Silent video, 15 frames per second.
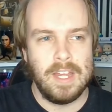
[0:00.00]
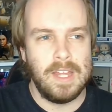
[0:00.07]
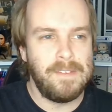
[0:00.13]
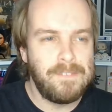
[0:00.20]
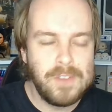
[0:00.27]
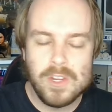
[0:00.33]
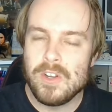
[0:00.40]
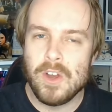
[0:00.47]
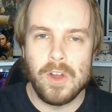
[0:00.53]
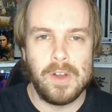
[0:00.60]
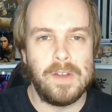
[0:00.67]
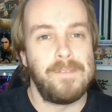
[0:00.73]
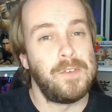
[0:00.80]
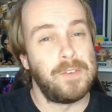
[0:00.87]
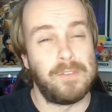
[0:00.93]
If you know,
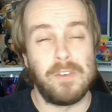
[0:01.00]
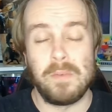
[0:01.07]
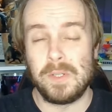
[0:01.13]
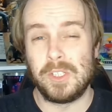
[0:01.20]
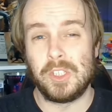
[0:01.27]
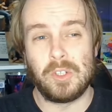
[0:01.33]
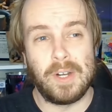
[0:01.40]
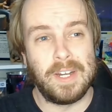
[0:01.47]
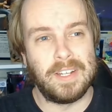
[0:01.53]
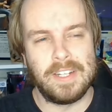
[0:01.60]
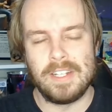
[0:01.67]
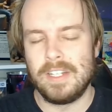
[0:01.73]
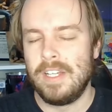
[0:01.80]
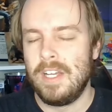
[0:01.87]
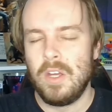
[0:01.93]
if you're from
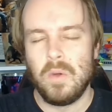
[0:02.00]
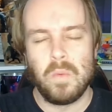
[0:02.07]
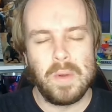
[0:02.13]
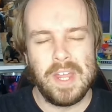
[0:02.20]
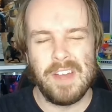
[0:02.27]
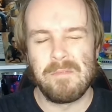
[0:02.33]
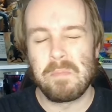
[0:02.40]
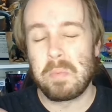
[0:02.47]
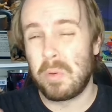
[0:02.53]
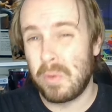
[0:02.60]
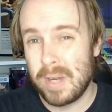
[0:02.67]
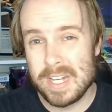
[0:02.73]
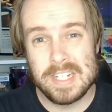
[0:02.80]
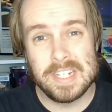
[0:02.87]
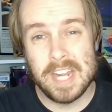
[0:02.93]
Australia, we have
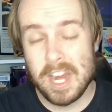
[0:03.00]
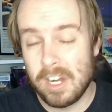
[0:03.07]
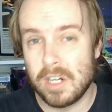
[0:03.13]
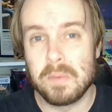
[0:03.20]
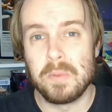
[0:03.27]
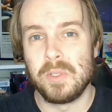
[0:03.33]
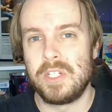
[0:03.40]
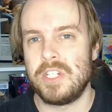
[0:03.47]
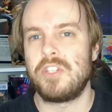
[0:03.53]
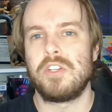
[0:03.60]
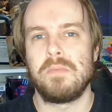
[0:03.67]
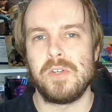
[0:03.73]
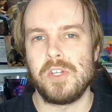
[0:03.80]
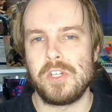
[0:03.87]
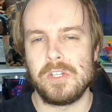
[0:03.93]
pretty terrible
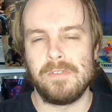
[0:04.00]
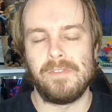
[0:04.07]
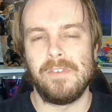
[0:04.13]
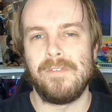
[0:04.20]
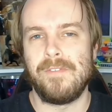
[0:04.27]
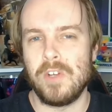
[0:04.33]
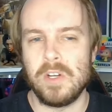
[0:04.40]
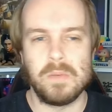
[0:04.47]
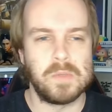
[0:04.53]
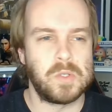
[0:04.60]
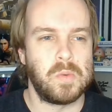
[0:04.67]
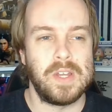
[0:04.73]
distribution for films.